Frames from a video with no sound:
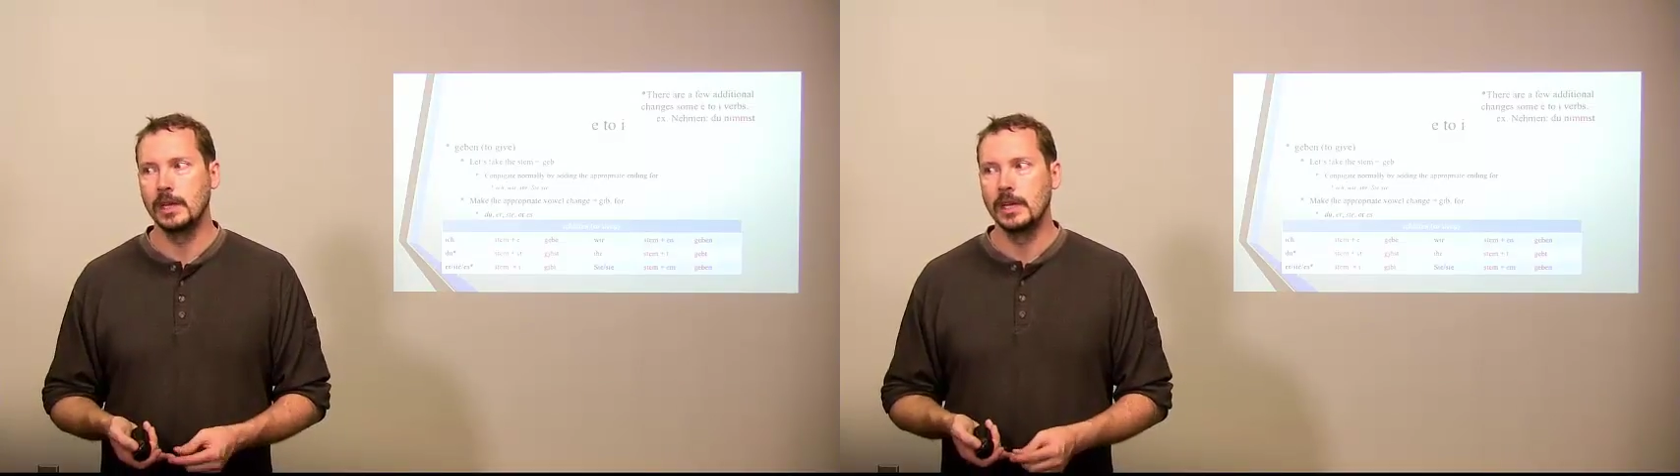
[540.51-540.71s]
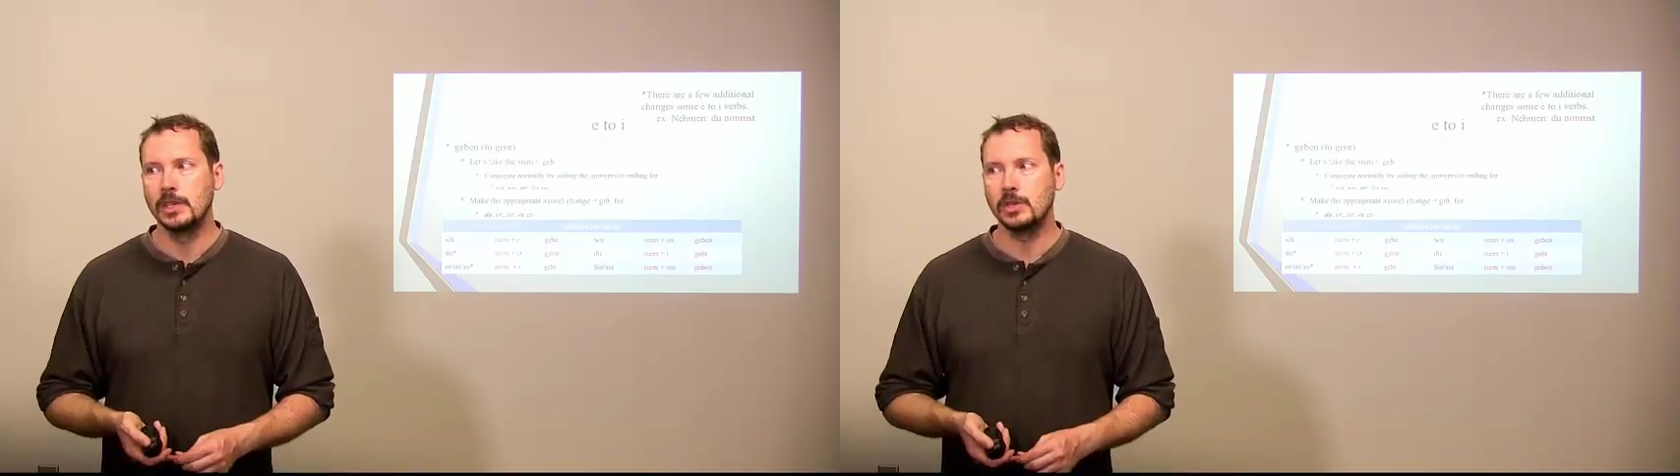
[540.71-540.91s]

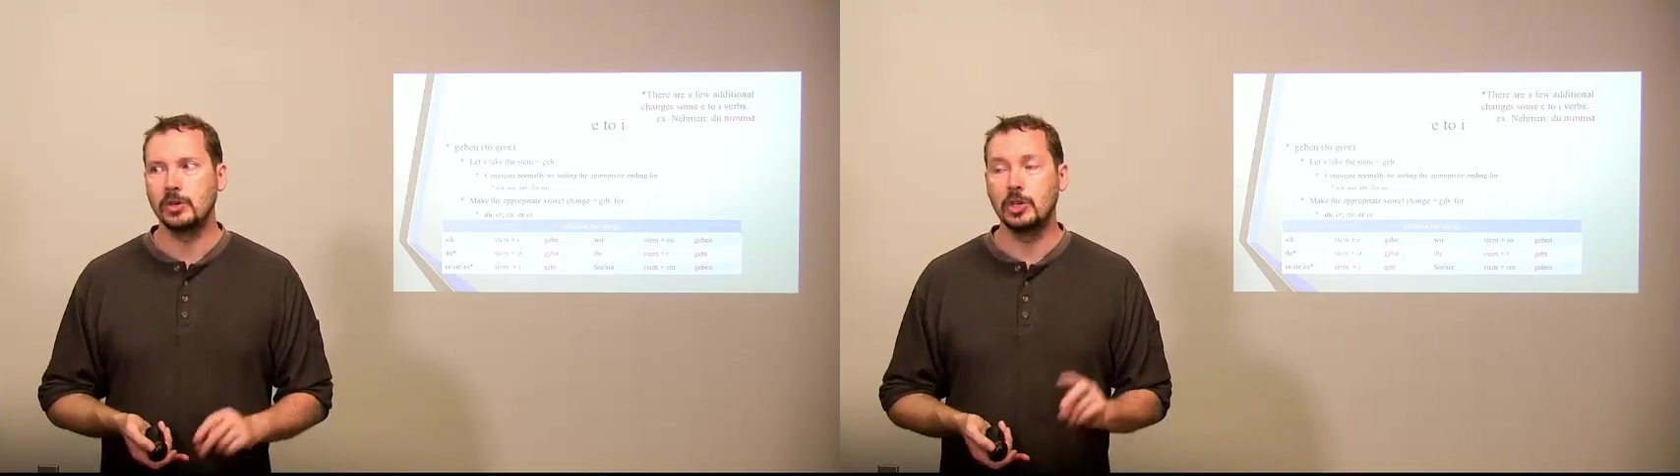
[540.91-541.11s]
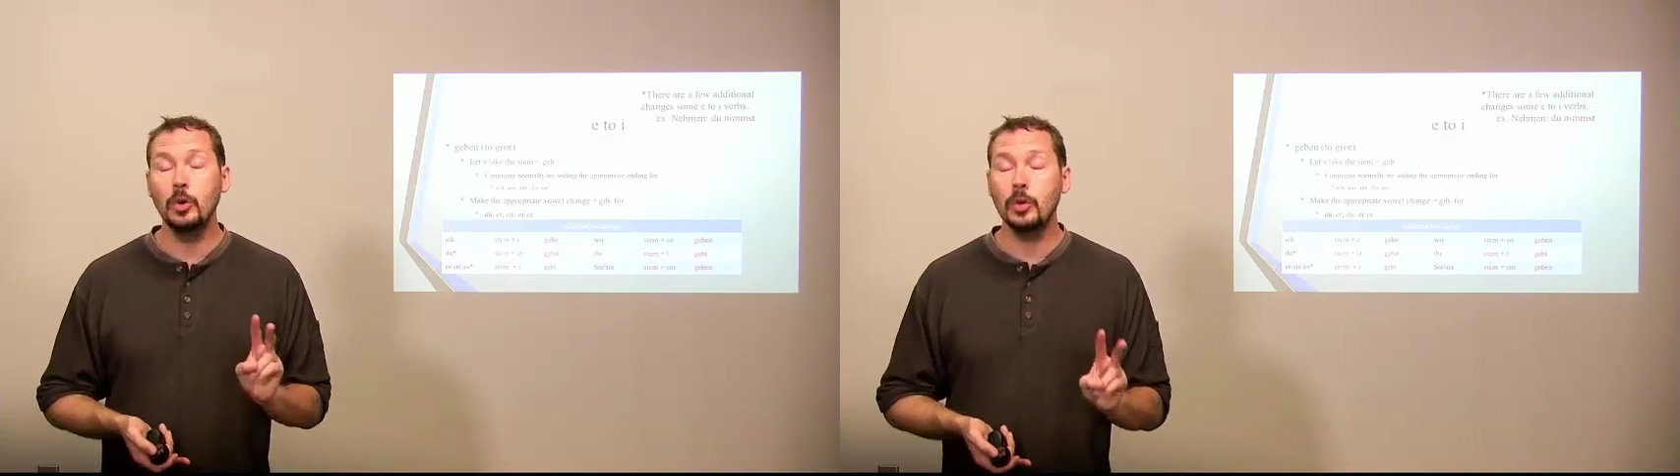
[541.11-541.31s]
So
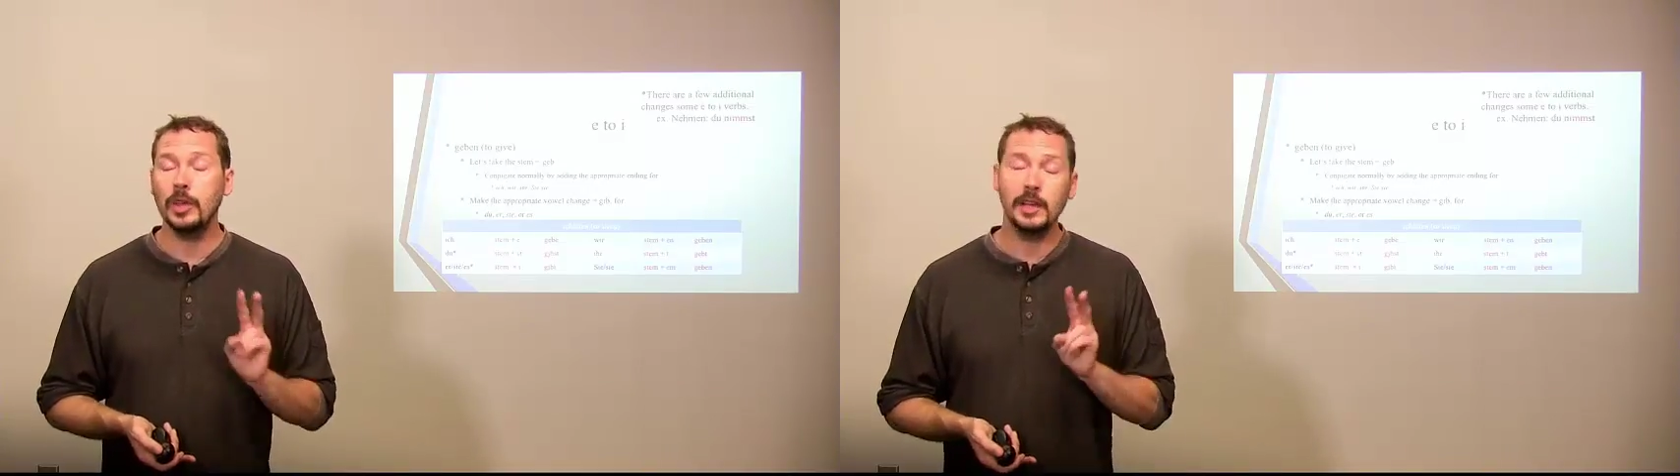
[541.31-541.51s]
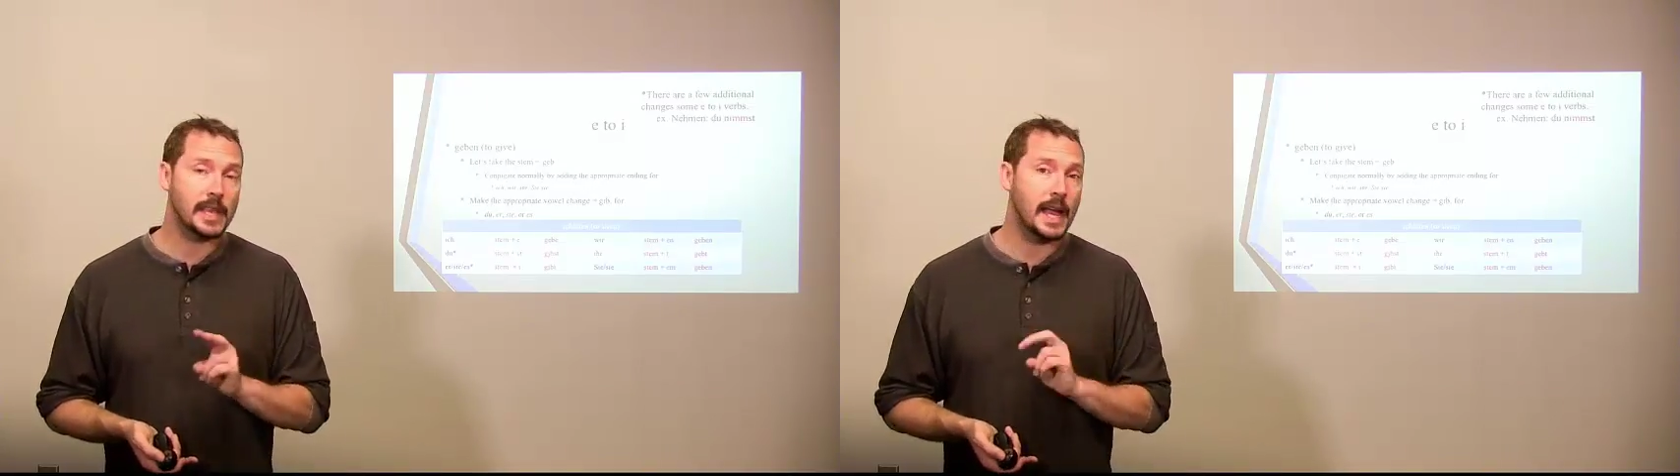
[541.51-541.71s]
two things
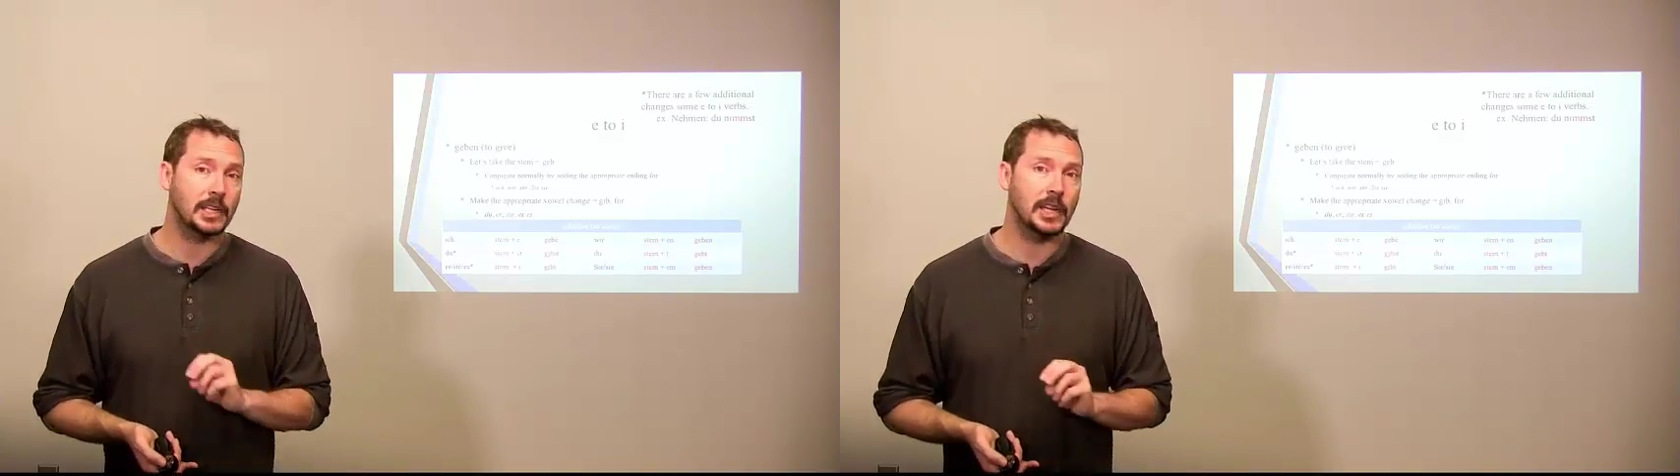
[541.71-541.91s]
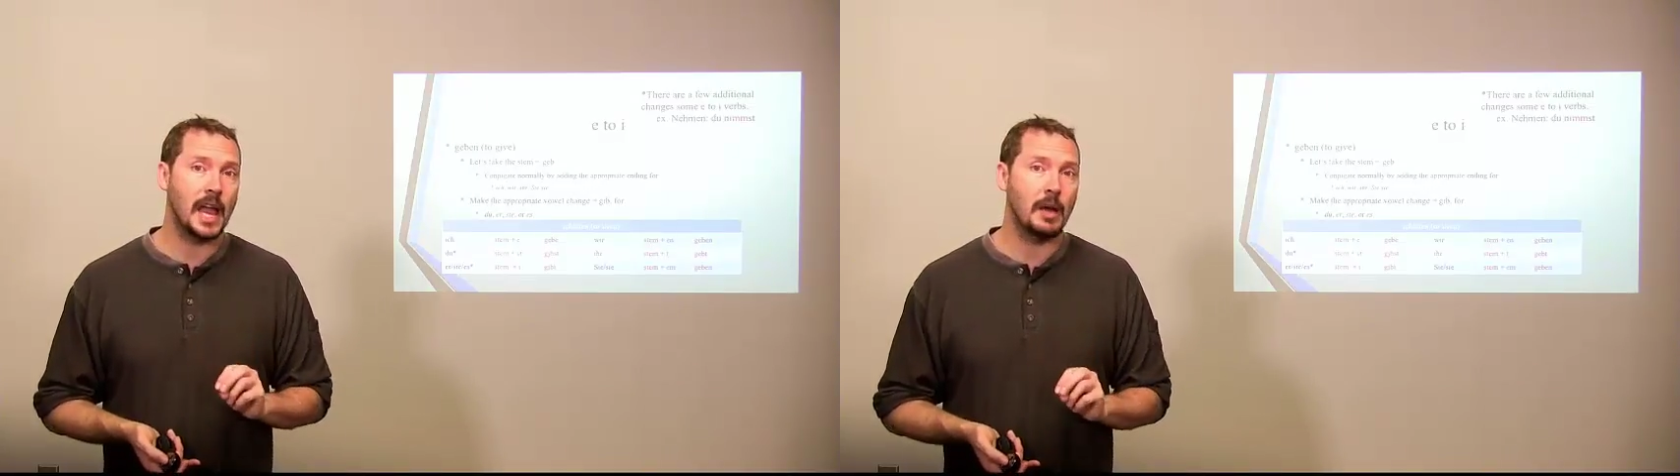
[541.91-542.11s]
actually
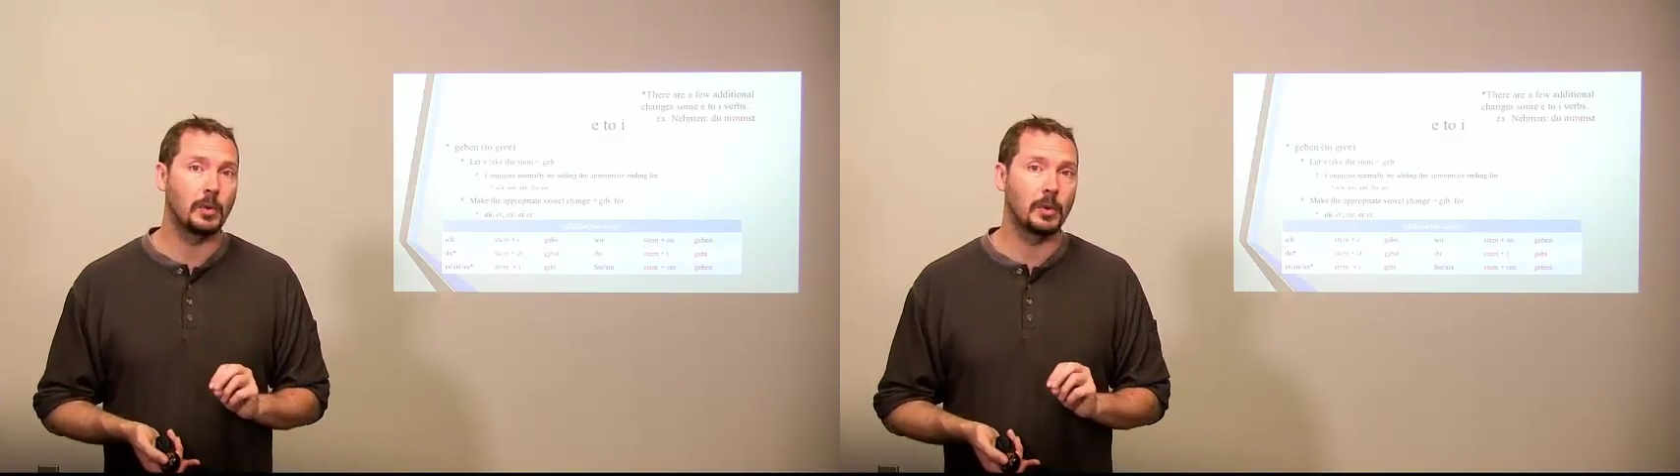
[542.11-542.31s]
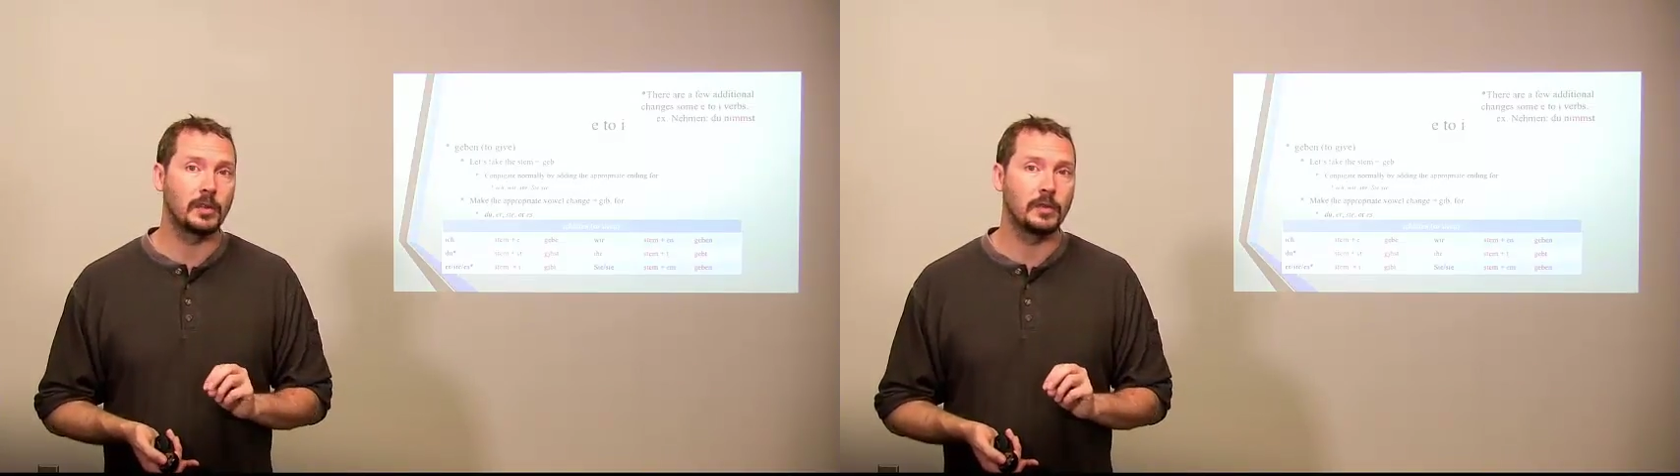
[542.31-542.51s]
happen with a few